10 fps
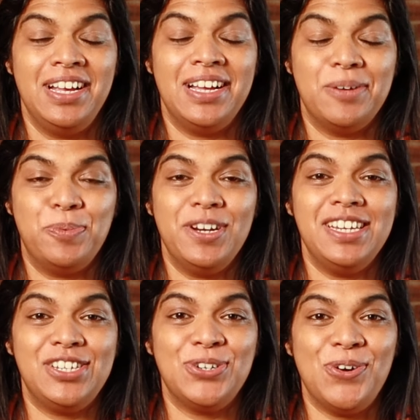And I'm pretty
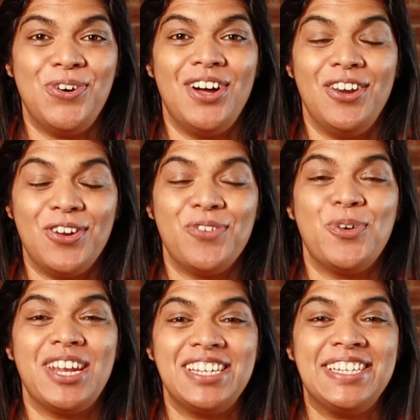sure a lot of
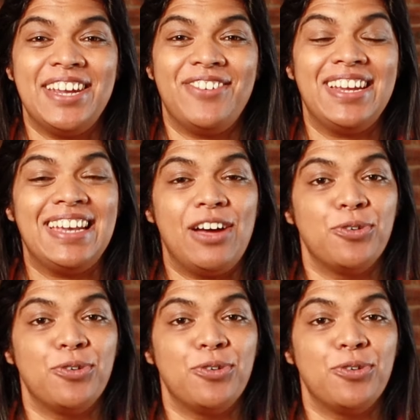what I shared right now,